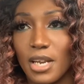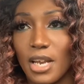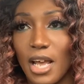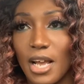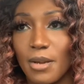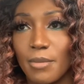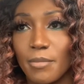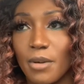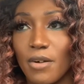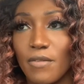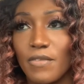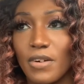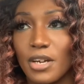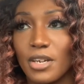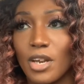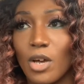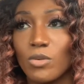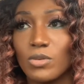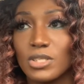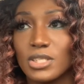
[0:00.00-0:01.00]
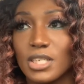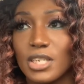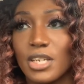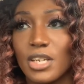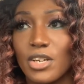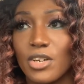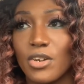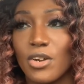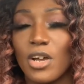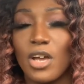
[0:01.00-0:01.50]
Like, motherfucker, don't sit
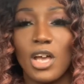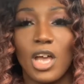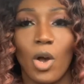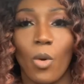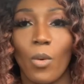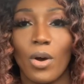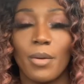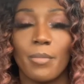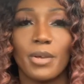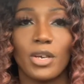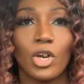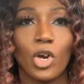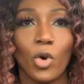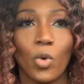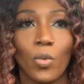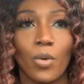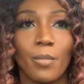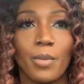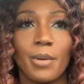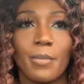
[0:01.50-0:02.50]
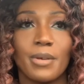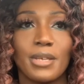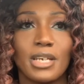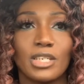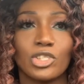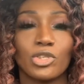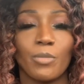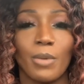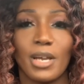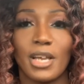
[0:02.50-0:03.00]
here and want to be cool with me, but
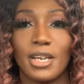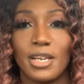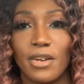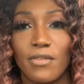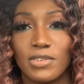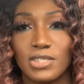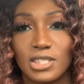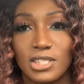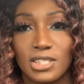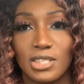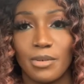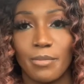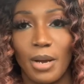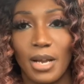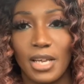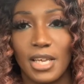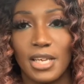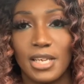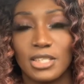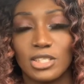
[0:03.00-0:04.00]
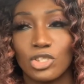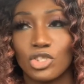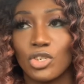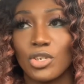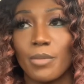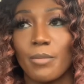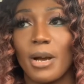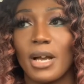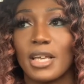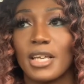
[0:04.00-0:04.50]
yet you making differences in my kids and
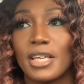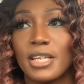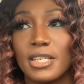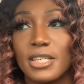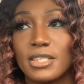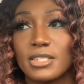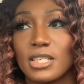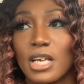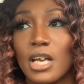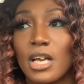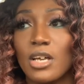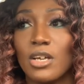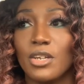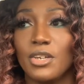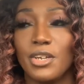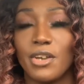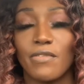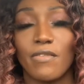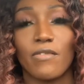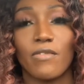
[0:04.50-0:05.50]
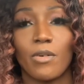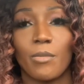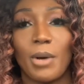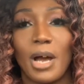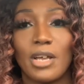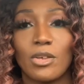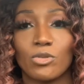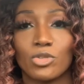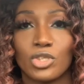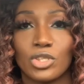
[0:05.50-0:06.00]
treating my kids different from
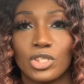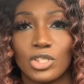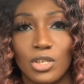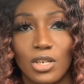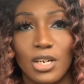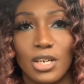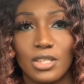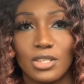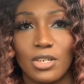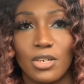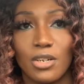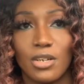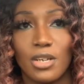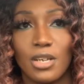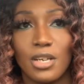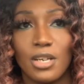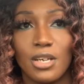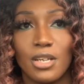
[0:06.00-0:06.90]
how you treat your other,